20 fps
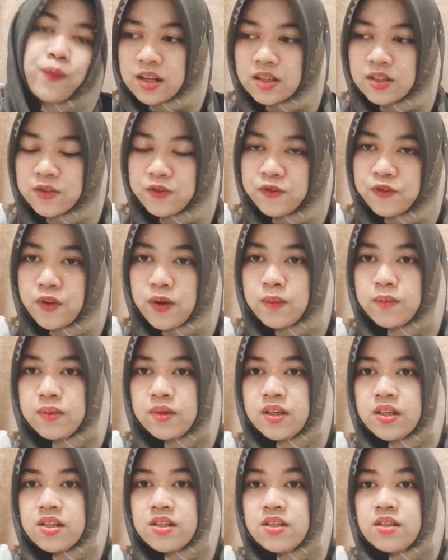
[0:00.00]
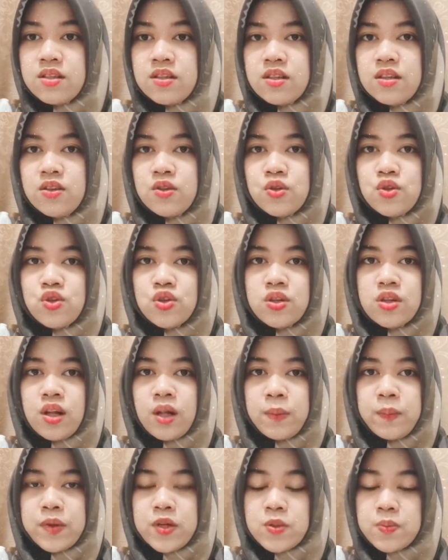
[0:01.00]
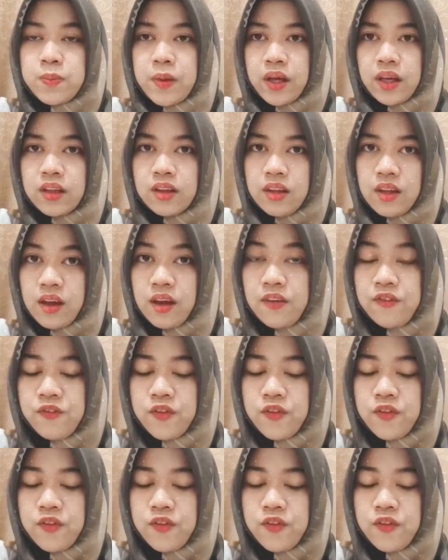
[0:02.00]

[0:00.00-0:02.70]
But from the institutional perspective,